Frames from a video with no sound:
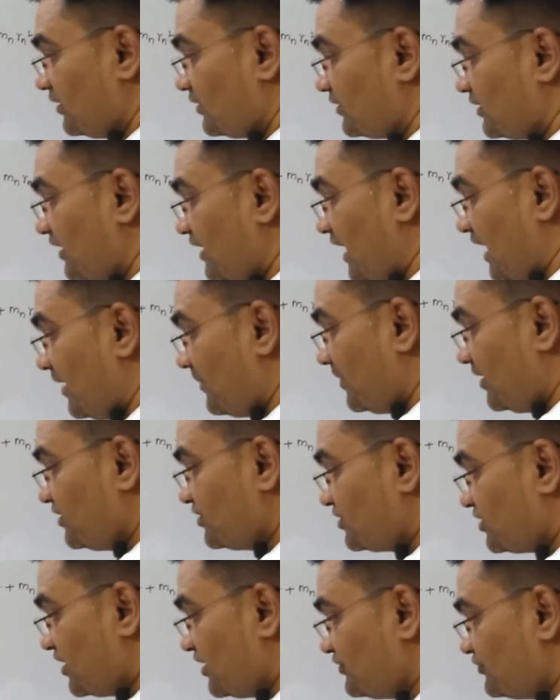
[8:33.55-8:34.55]
The
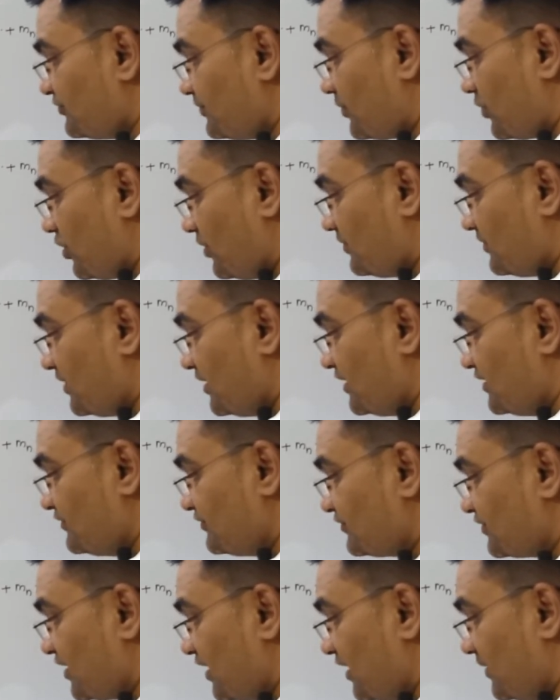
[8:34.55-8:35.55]
dimensions from this
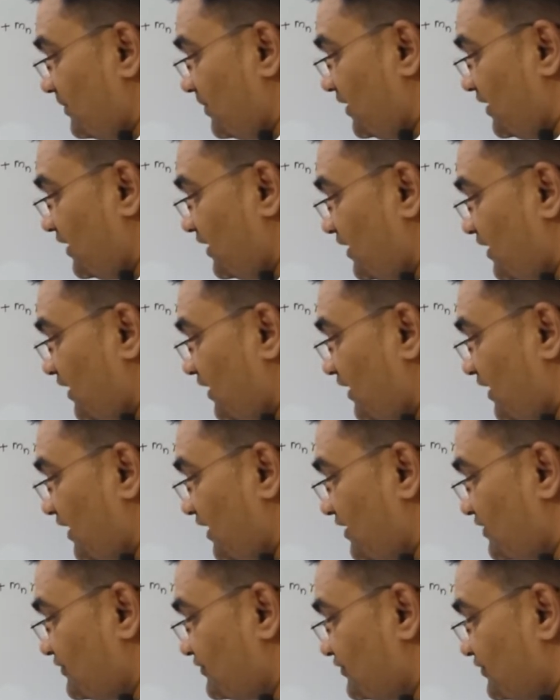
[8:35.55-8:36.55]
can be written
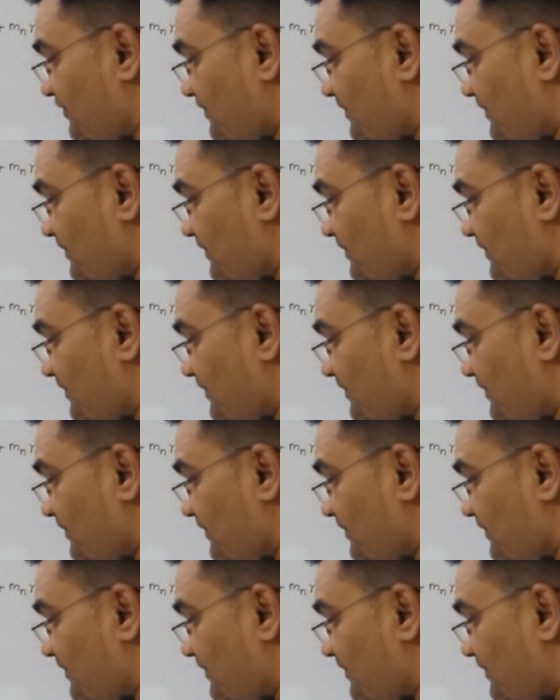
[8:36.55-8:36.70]
as